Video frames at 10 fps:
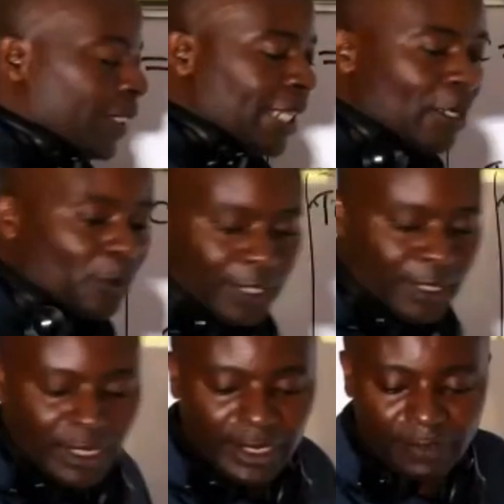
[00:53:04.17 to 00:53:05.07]
That will
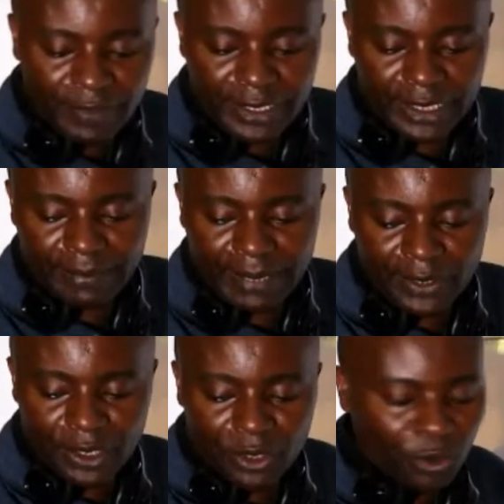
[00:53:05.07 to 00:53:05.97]
still give us the same
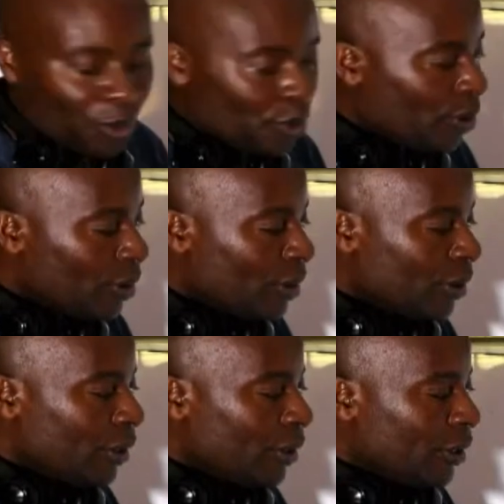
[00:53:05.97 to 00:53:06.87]
answer, you know.
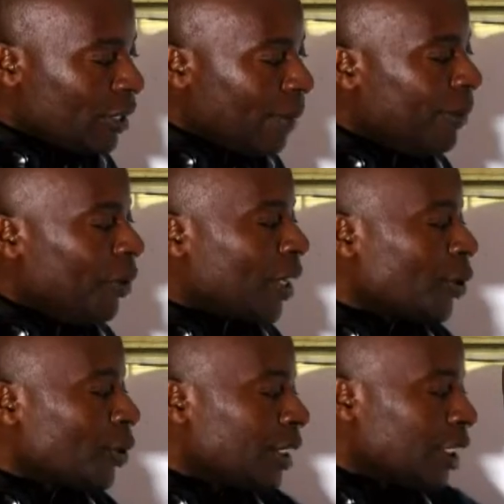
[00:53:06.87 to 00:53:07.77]
You can
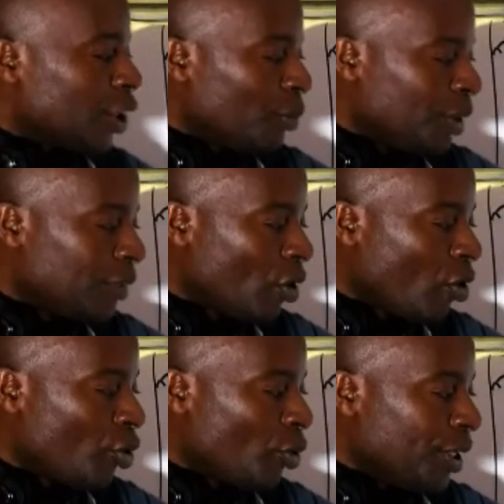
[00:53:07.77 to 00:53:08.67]
use distributive
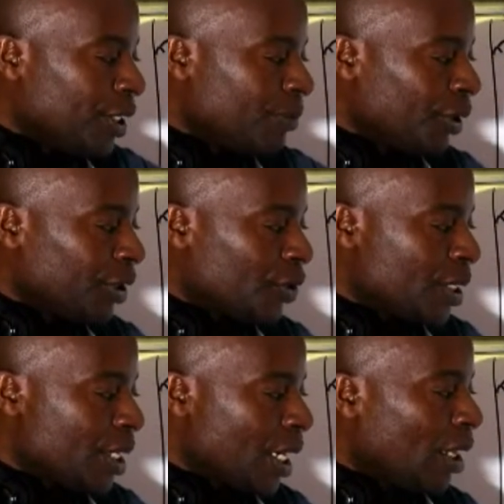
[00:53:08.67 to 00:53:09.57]
law. You're distributing this
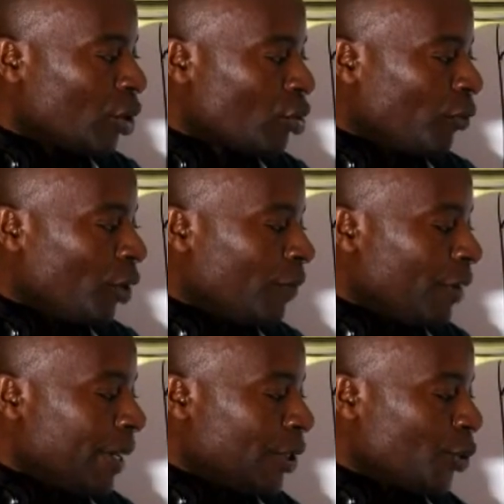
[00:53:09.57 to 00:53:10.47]
here. So 4 divided
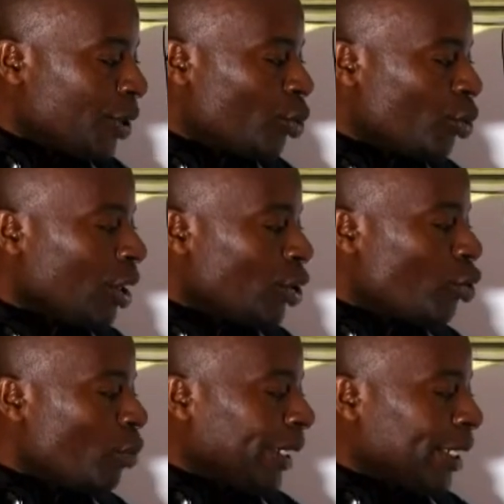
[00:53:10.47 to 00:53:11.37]
by 2 is 2.
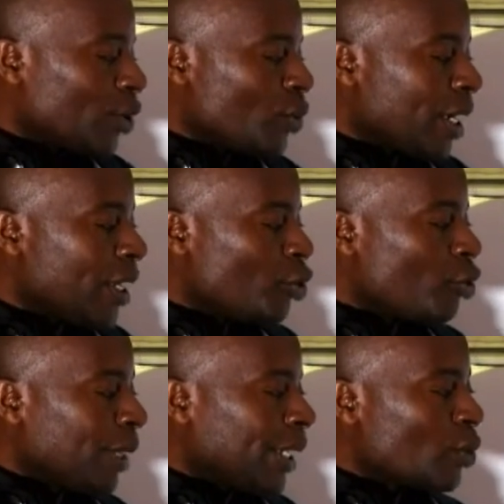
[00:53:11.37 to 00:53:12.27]
2 minus 1. 2
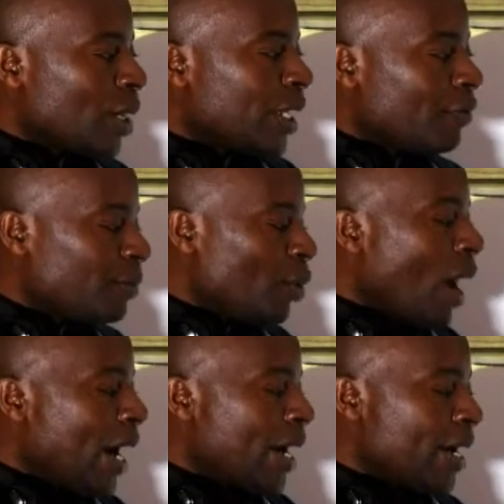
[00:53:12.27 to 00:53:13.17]
minus 1 gives me
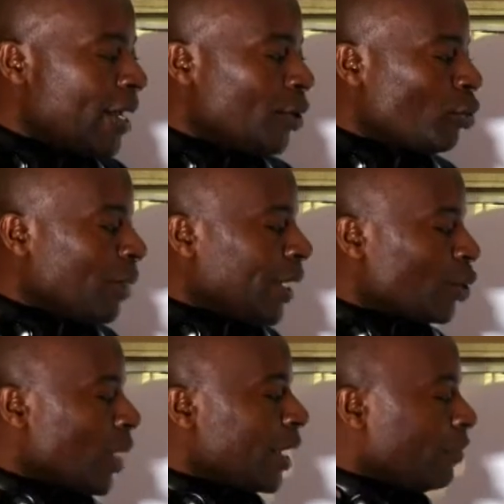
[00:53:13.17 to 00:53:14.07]
1. 2 minus
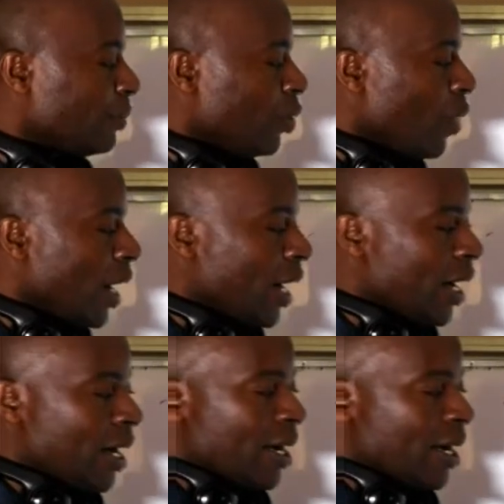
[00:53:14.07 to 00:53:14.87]
1 gives me 1.